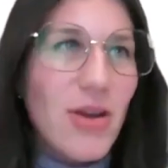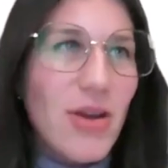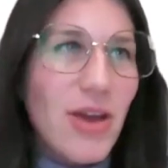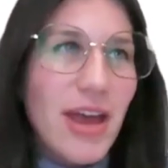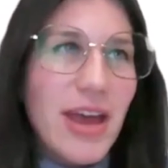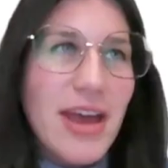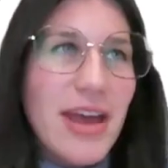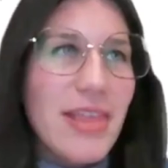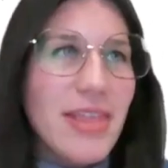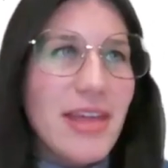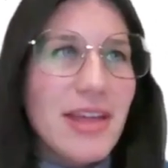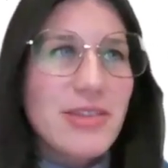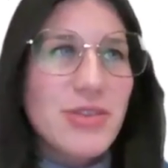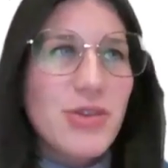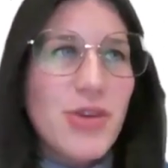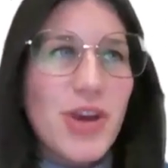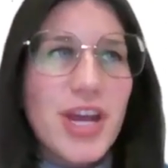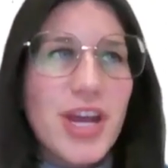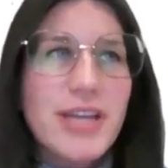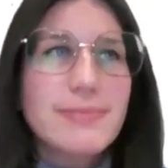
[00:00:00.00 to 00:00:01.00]
Okay,
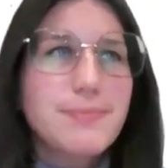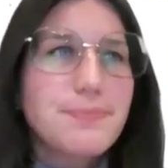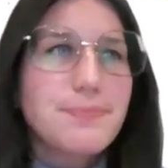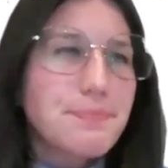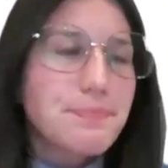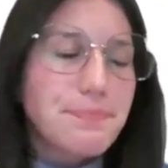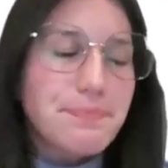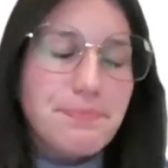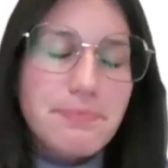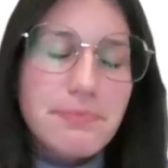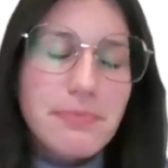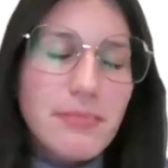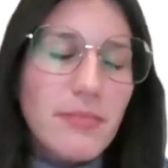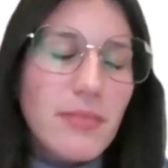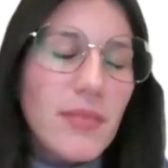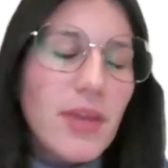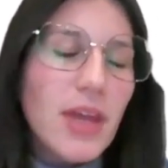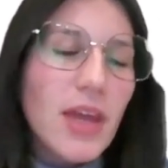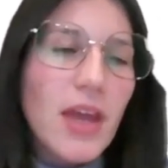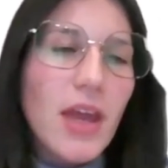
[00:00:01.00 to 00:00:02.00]
that's great.
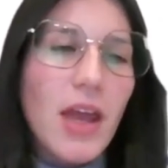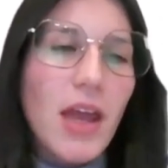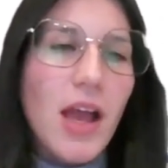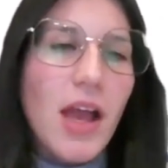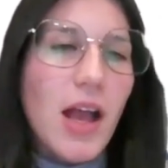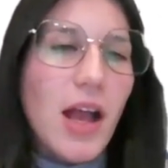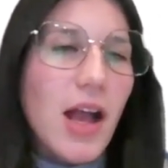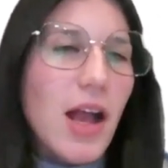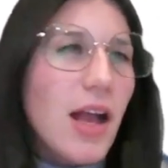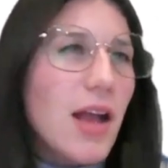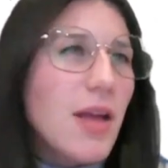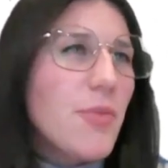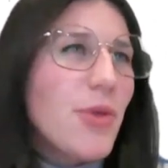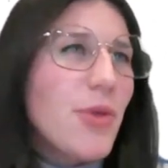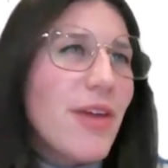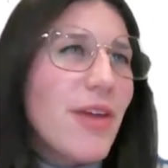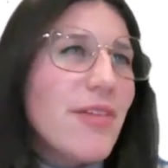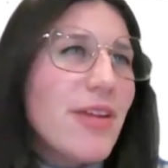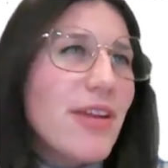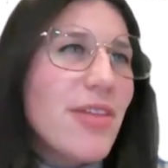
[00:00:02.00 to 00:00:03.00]

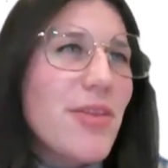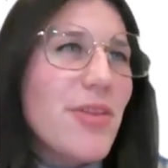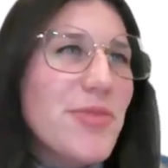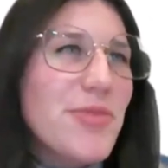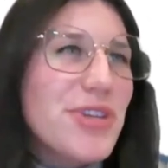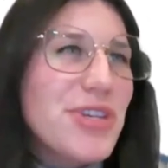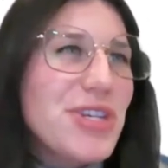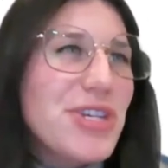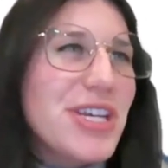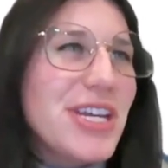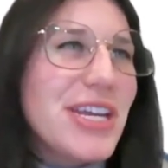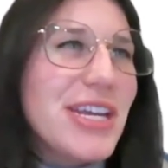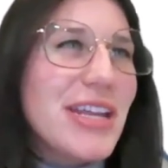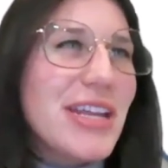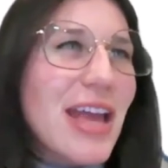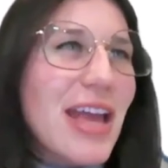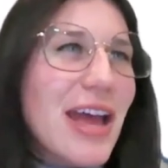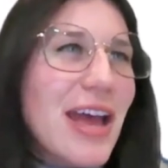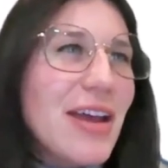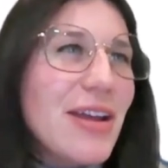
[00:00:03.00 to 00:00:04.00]
We have another
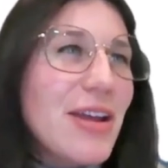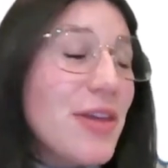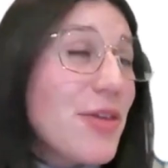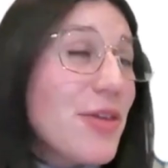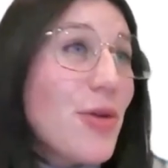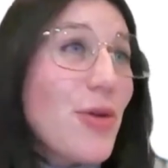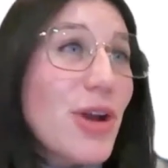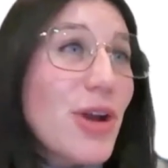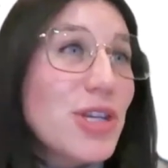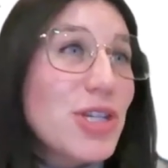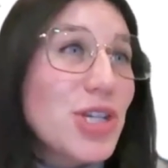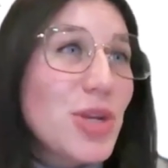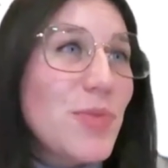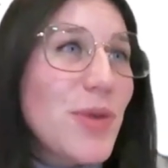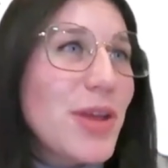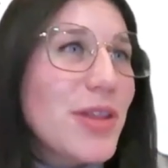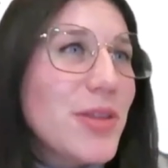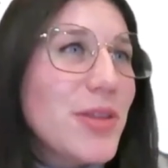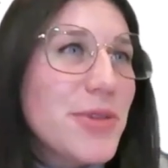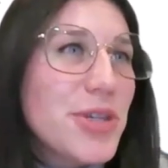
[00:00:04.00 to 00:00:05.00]
machine, another
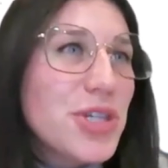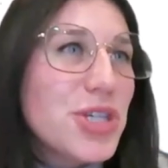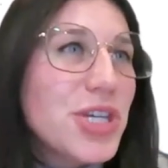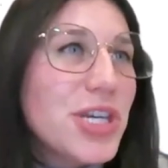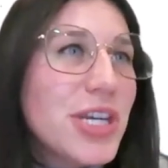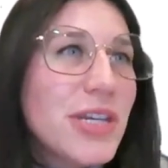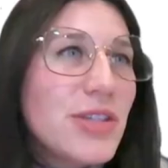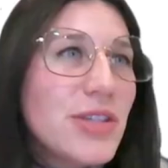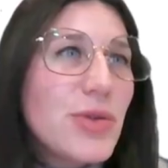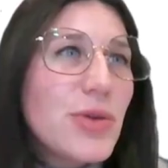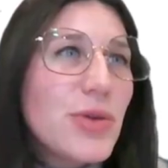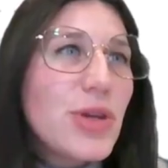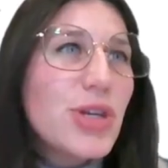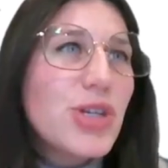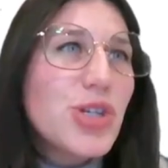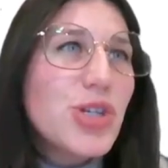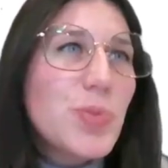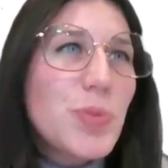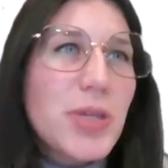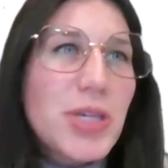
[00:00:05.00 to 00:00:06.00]
question about the machine. So
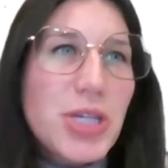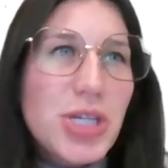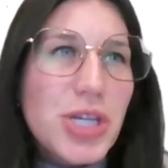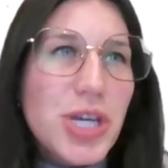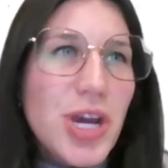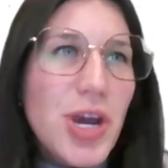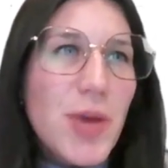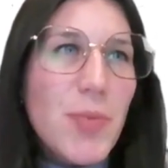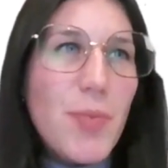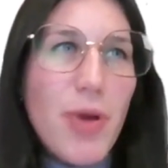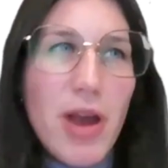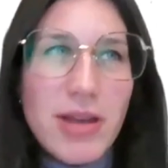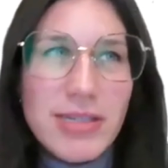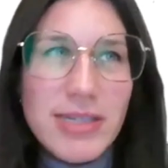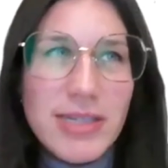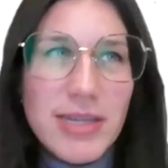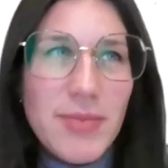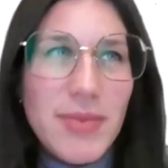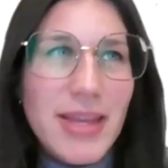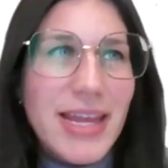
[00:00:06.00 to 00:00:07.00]
could you please share
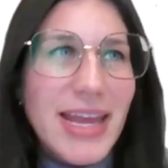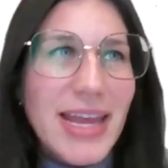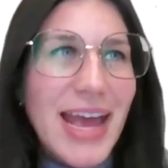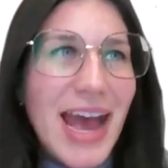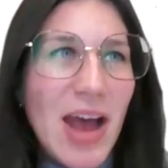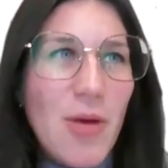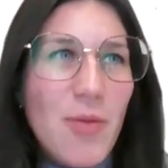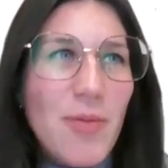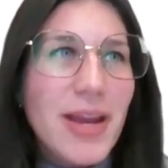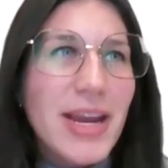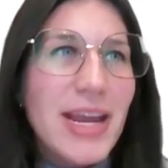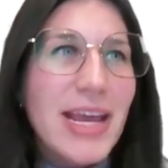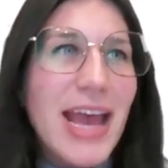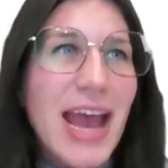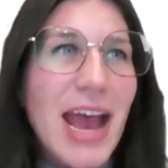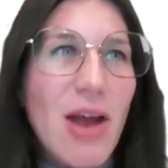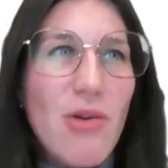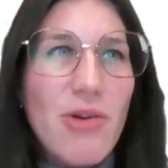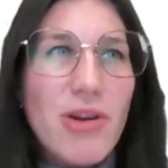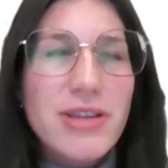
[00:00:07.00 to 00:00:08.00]
approximately how
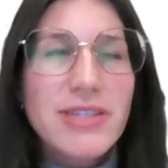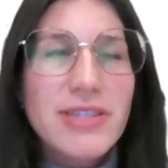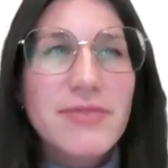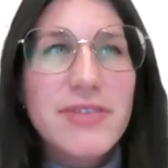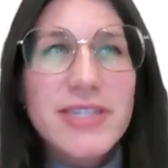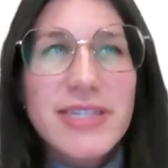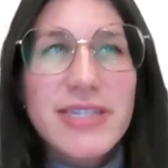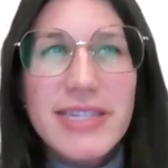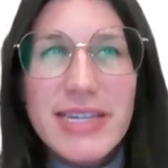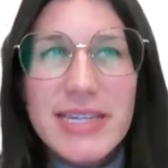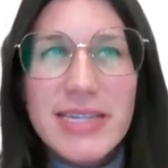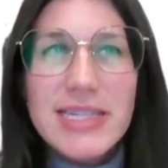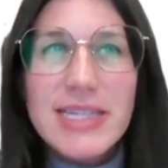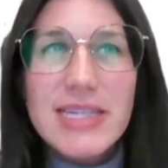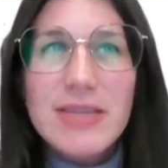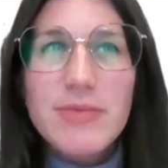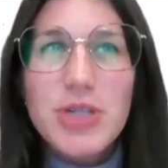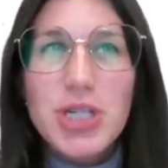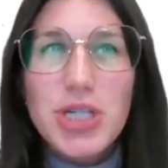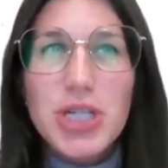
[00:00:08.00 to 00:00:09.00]
many hours of
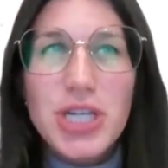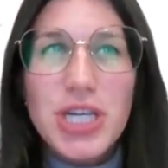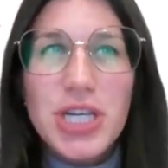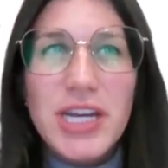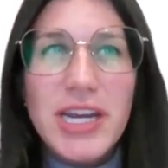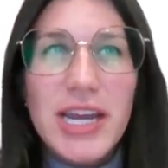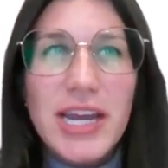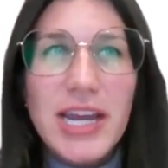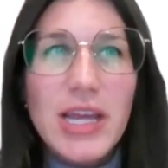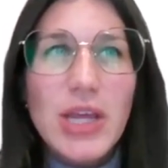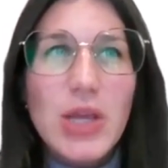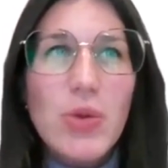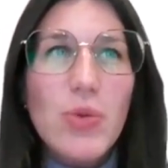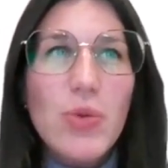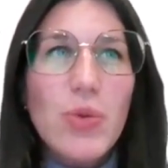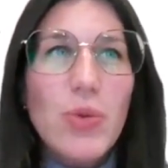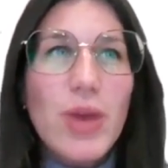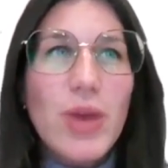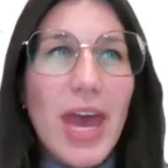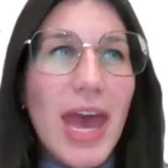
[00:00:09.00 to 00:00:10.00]
CNC machining
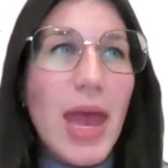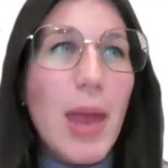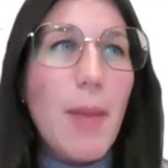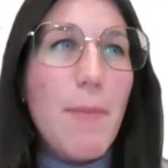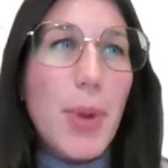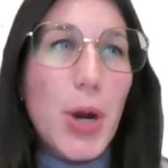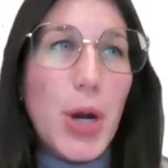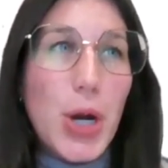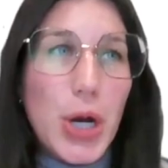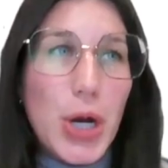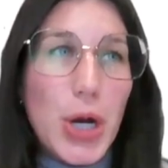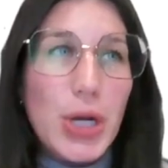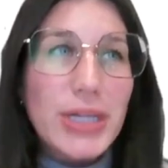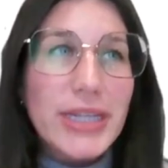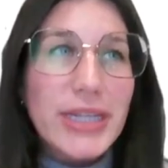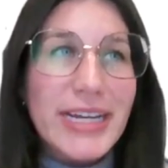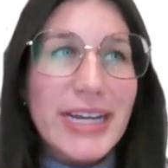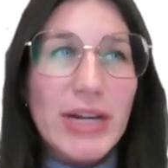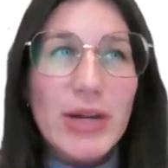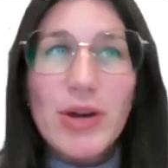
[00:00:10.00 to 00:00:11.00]
you get
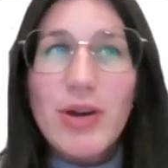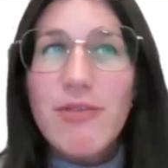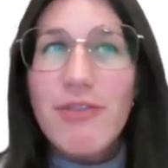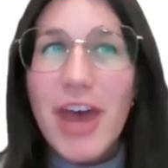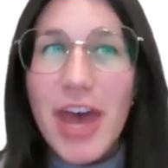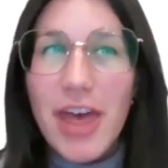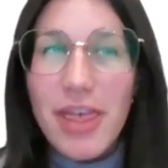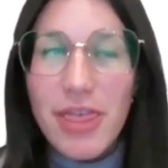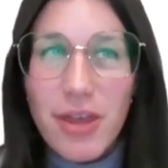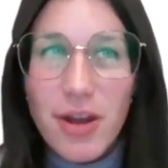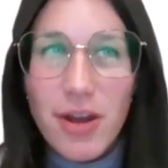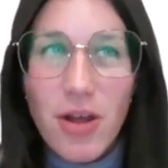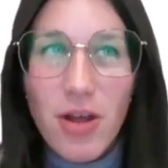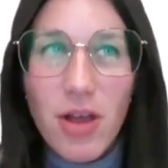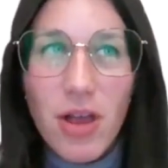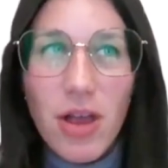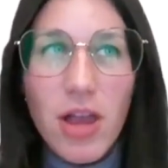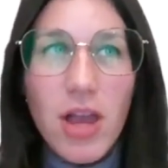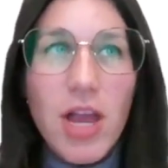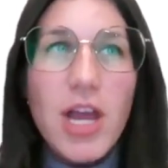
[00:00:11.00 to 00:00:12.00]
per liter of
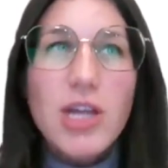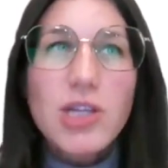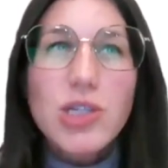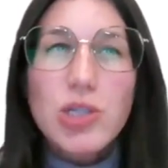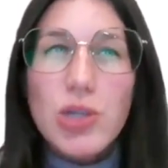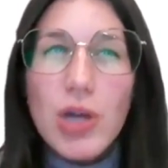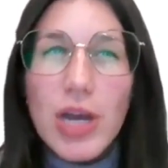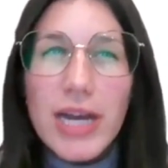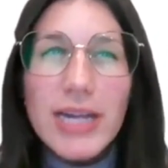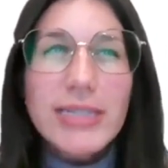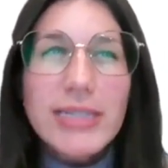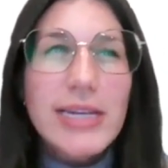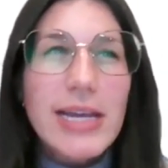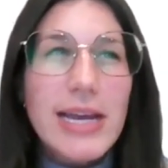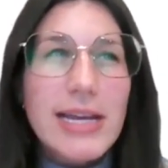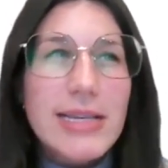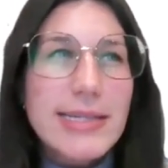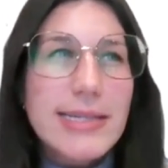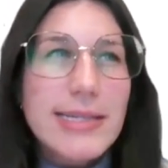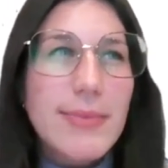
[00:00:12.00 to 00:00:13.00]
ethanol? Trying to
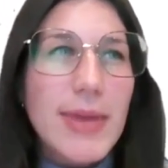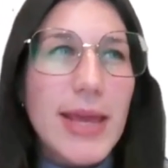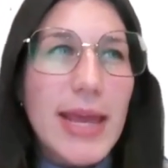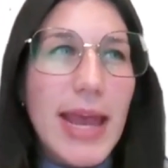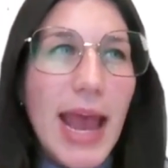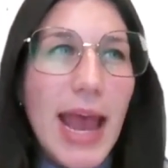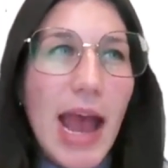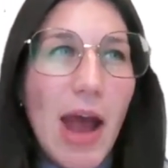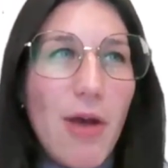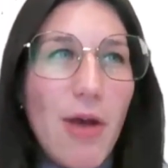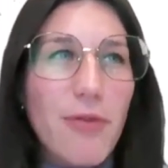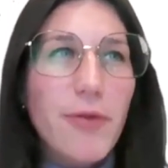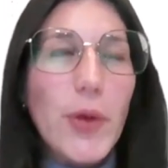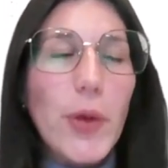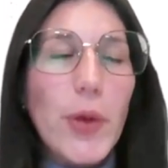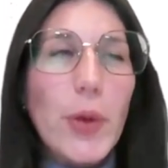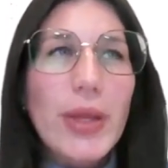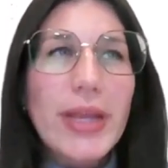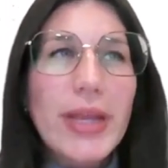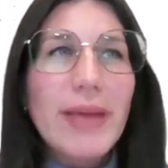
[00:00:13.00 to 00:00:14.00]
estimate how
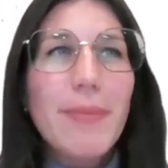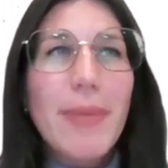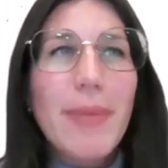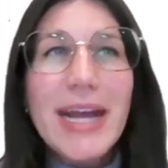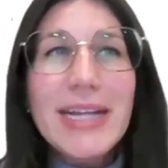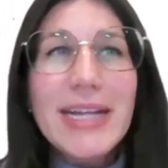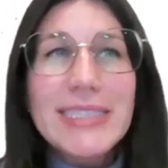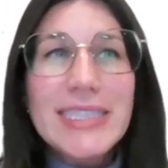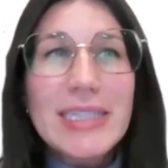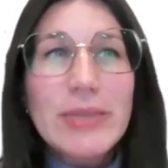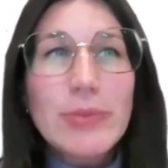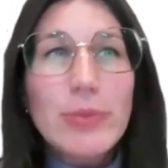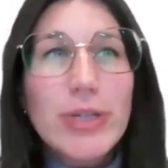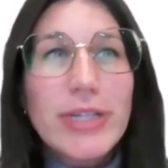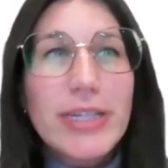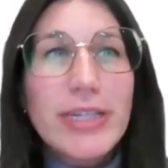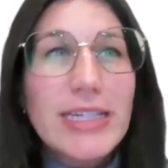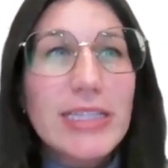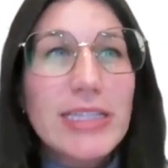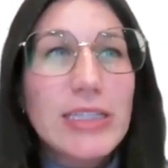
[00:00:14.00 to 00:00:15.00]
frequently my team
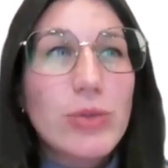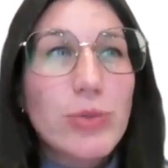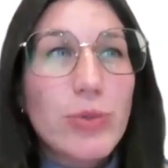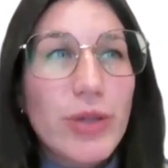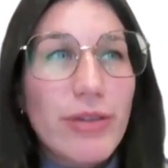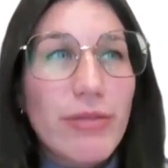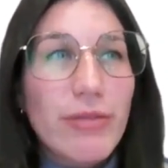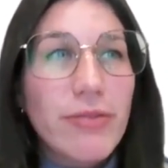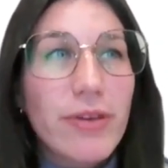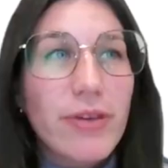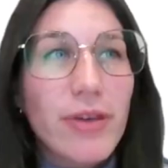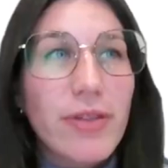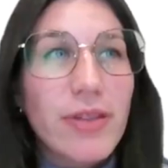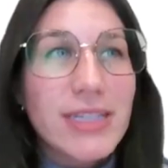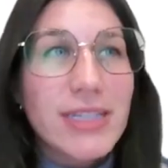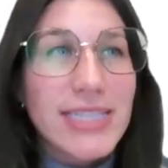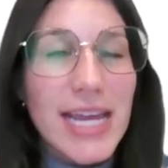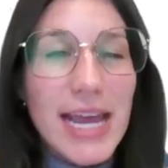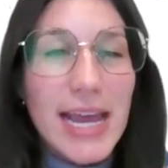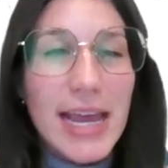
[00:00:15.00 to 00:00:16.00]
would need to
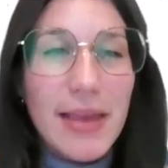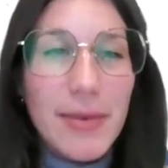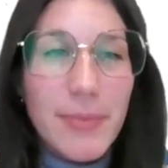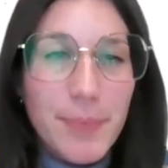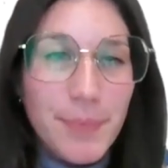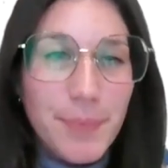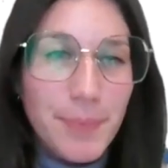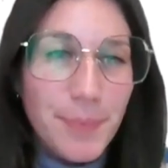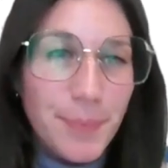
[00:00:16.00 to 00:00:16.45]
refill the tank.